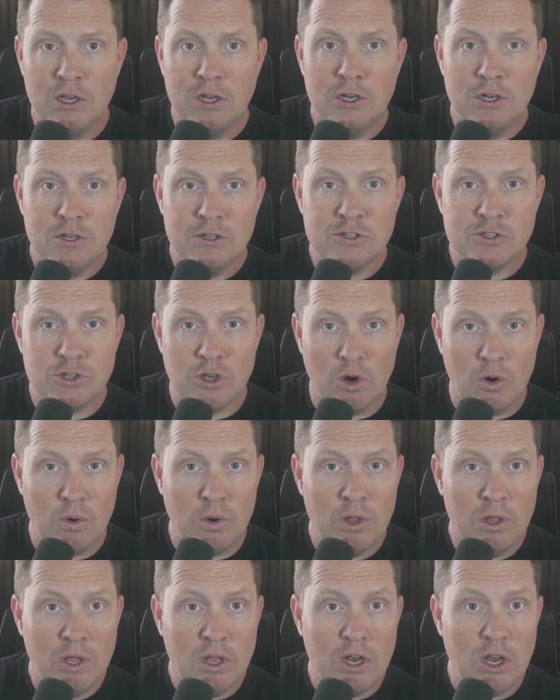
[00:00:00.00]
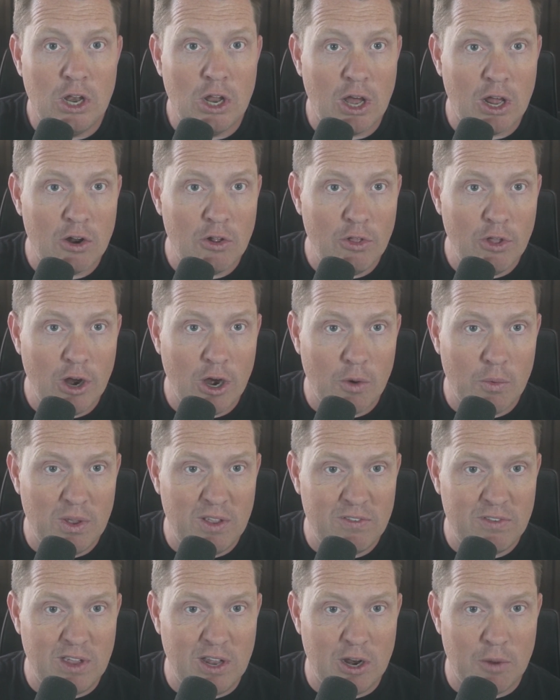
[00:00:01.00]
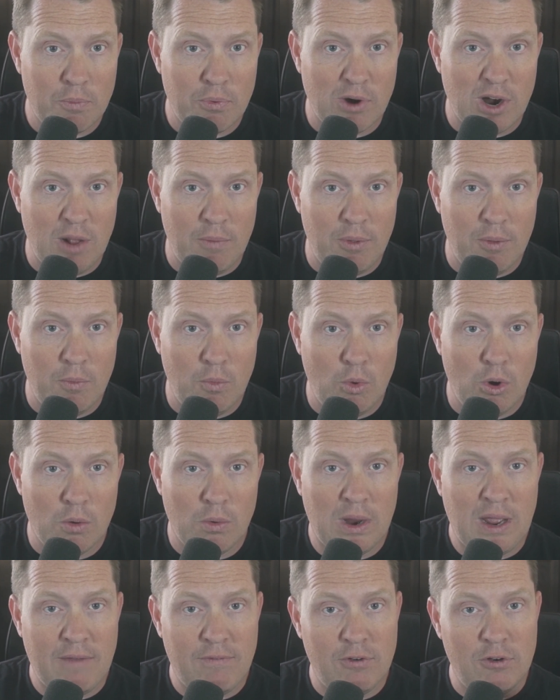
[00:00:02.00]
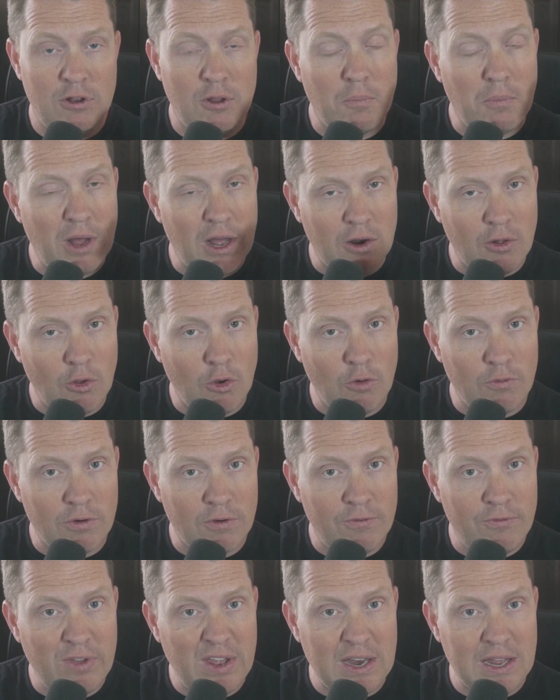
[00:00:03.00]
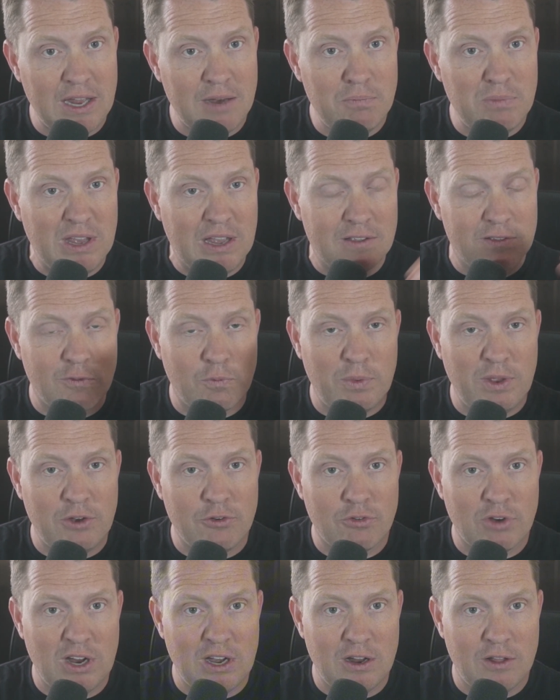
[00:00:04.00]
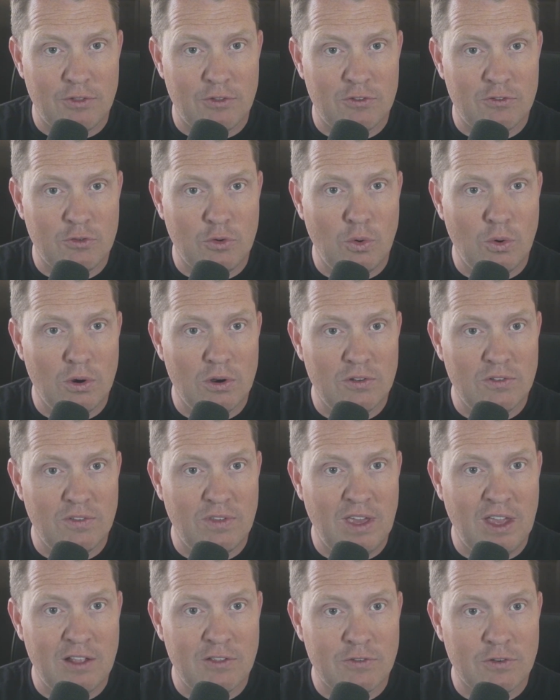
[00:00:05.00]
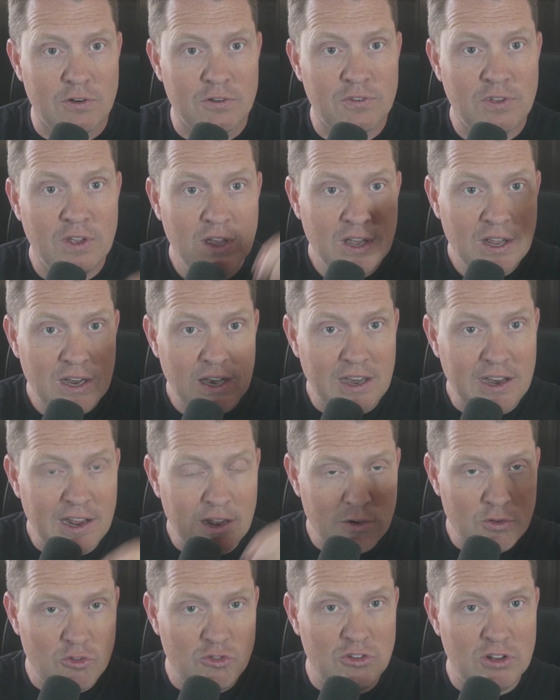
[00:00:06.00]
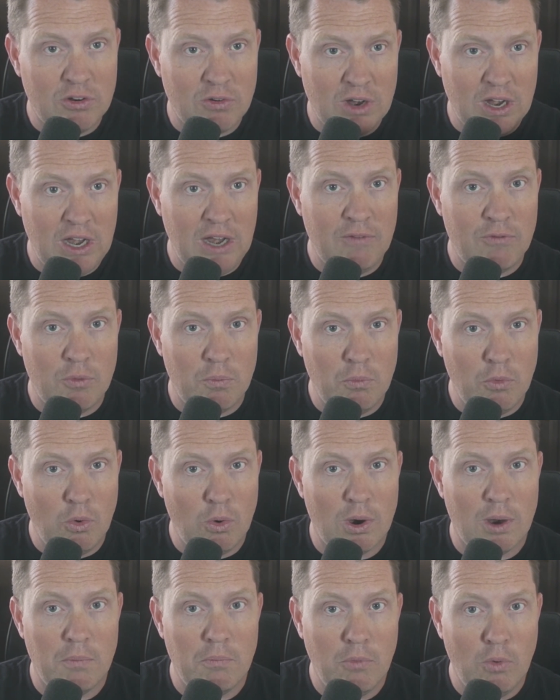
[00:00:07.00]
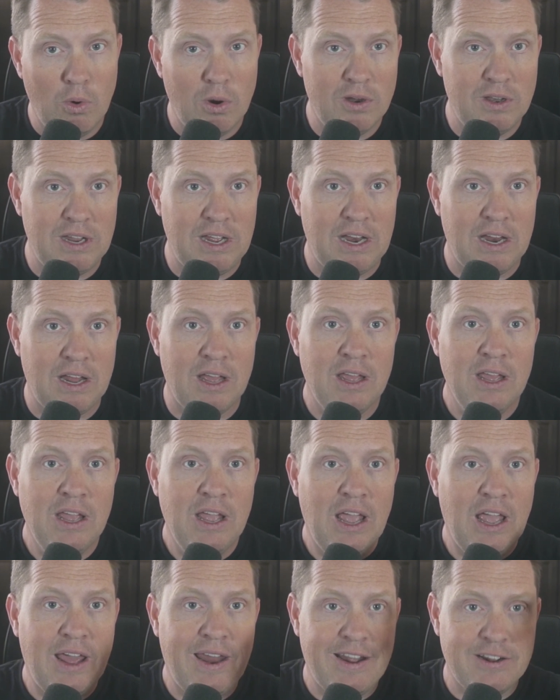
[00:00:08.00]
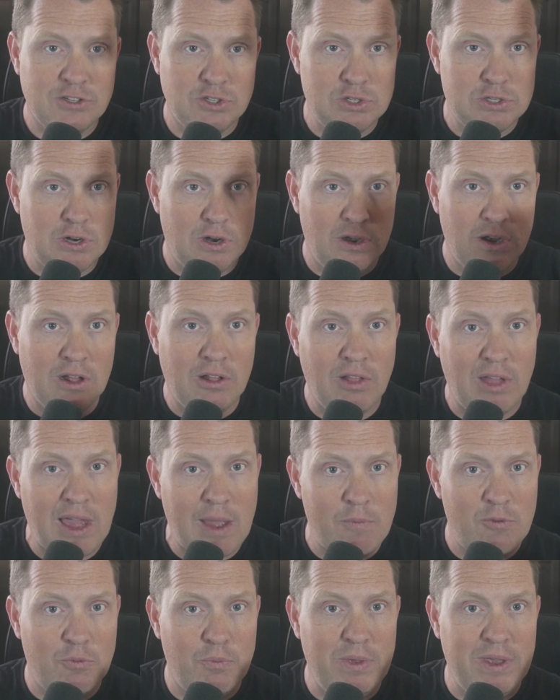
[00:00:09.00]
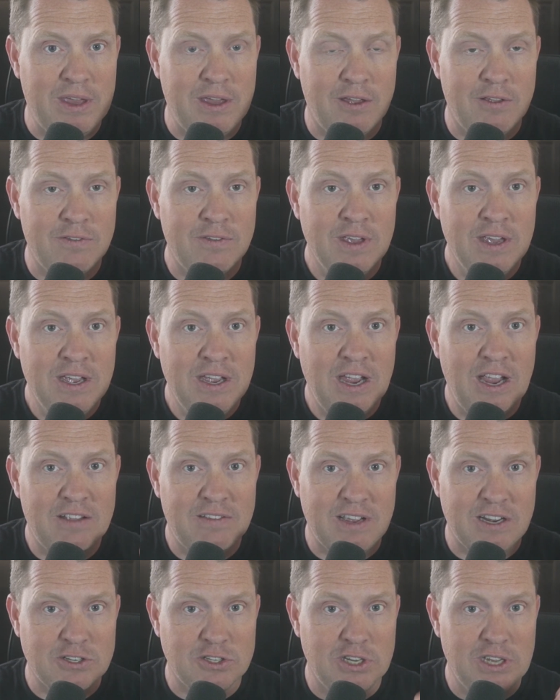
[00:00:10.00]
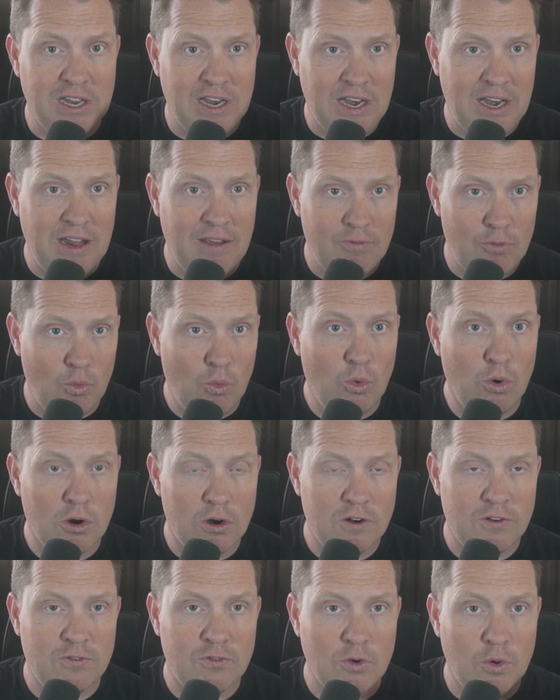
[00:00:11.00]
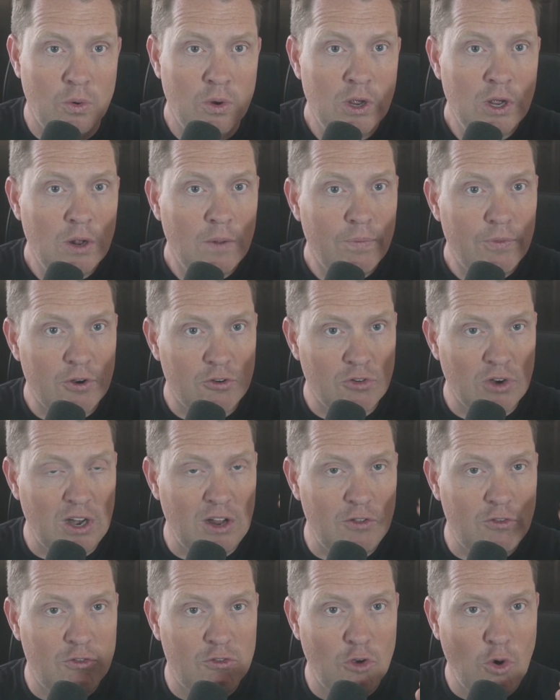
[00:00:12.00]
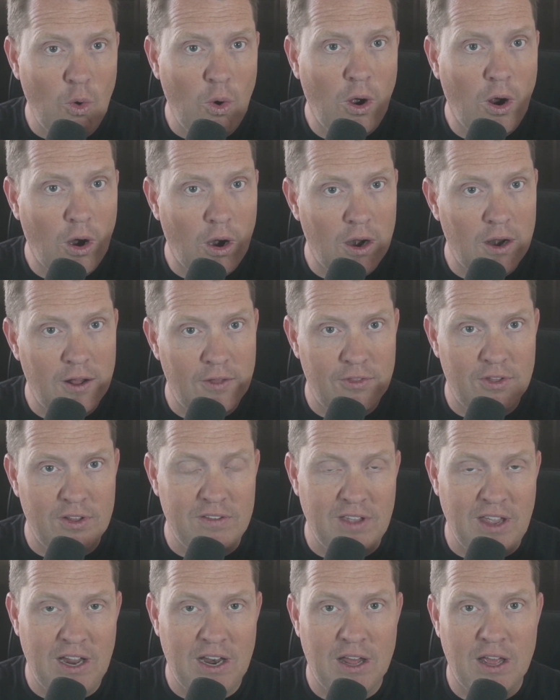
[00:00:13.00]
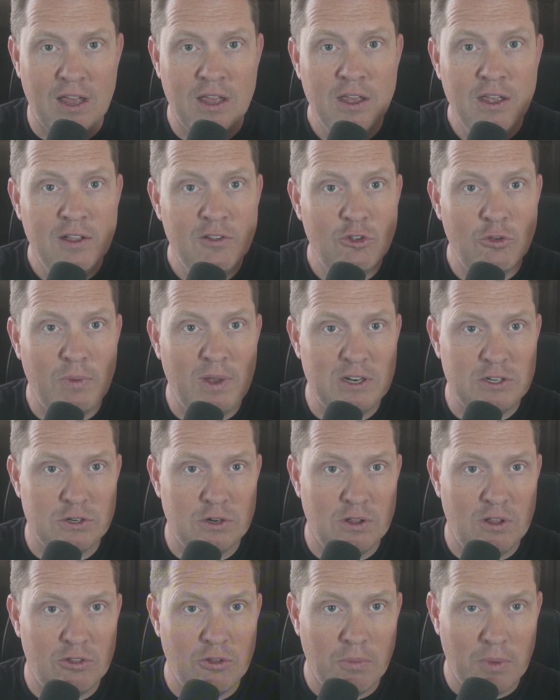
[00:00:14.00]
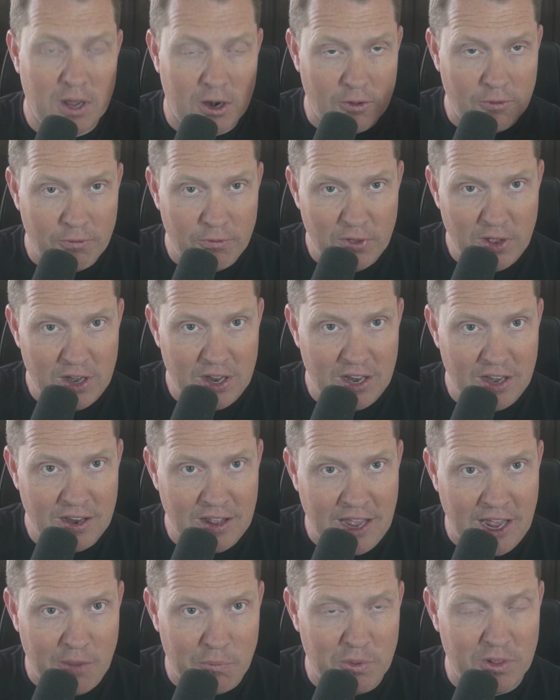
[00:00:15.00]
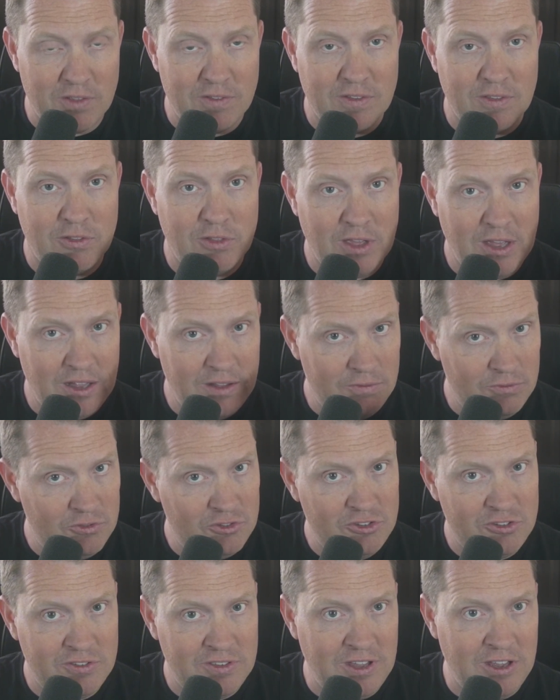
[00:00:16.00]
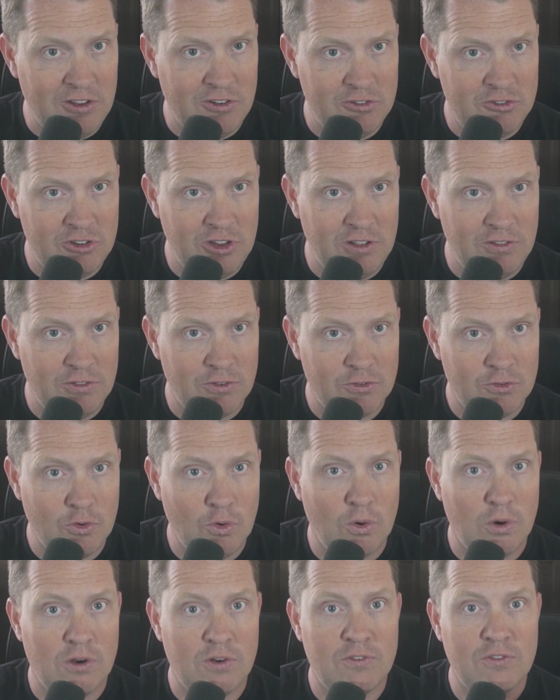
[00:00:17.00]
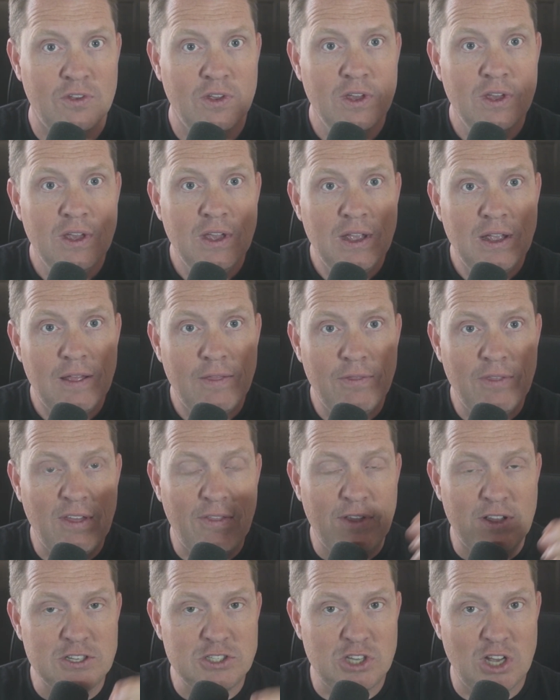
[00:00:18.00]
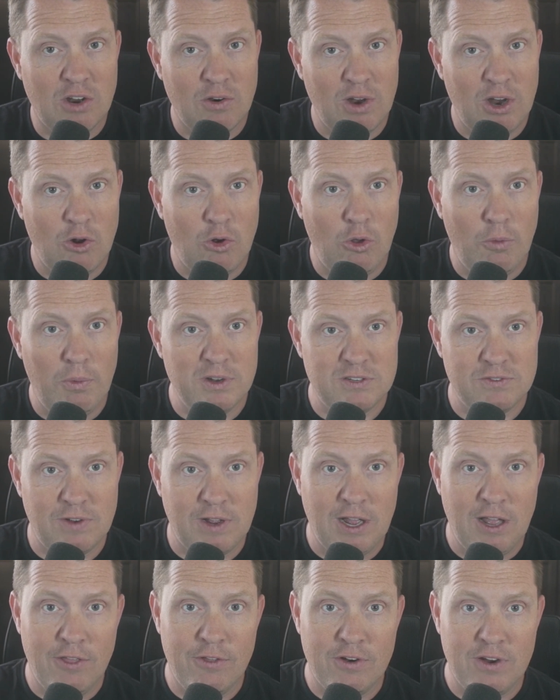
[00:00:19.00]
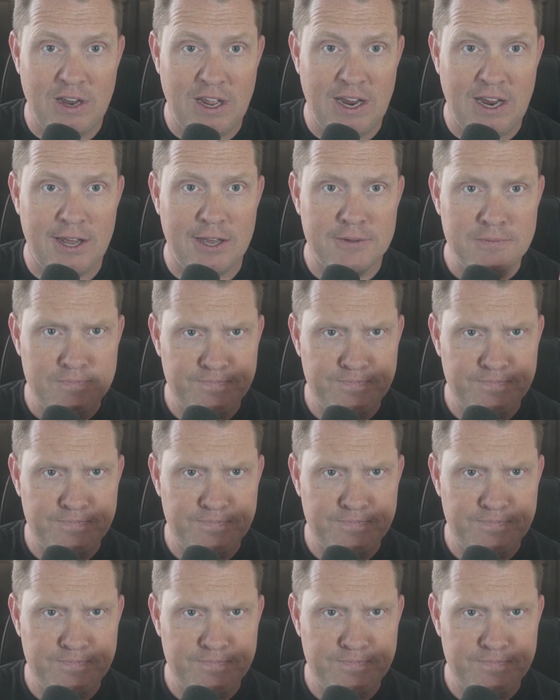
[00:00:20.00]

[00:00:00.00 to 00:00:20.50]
So not only are we seeing a problem where we're having to model overfitting because it's being trained on the scores or the answers, now it's generating even more and more data and actually starting to collapse because it's actually getting even worse. So they're training so hard on the data to make sure that the model fitting happens that they cheat the scores, and then they generate a whole bunch of other data.